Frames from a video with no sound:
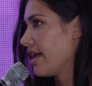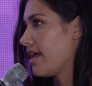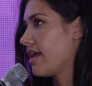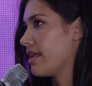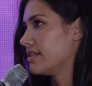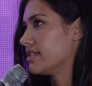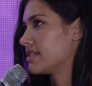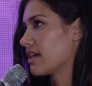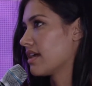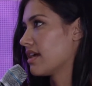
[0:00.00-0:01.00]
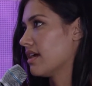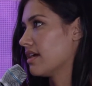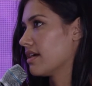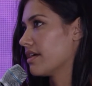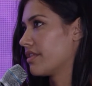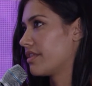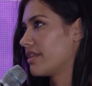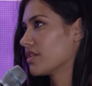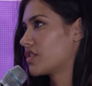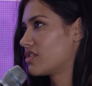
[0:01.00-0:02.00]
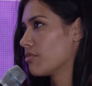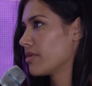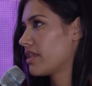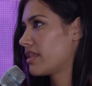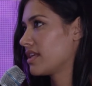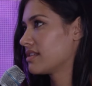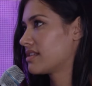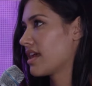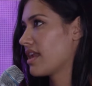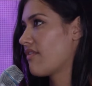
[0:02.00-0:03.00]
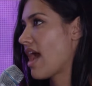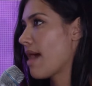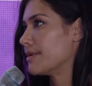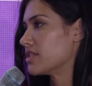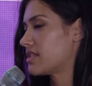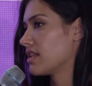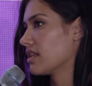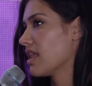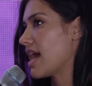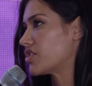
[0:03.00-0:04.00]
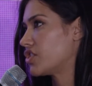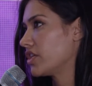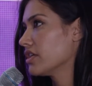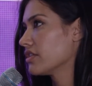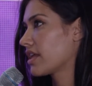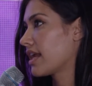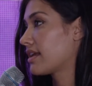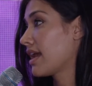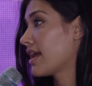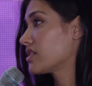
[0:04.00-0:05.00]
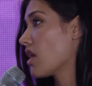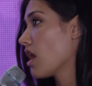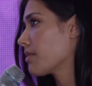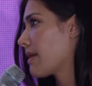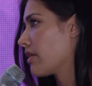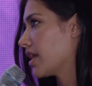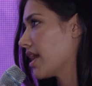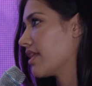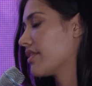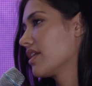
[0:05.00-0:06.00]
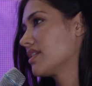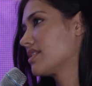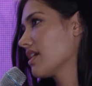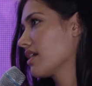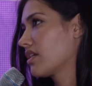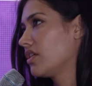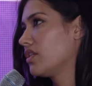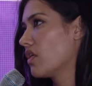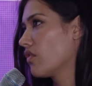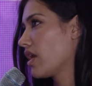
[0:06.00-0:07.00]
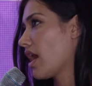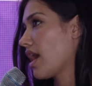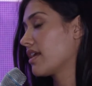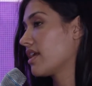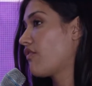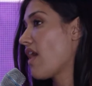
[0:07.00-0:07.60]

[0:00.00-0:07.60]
And there are so many things that have happened just in the last year that I can't talk about yet, that it's like, if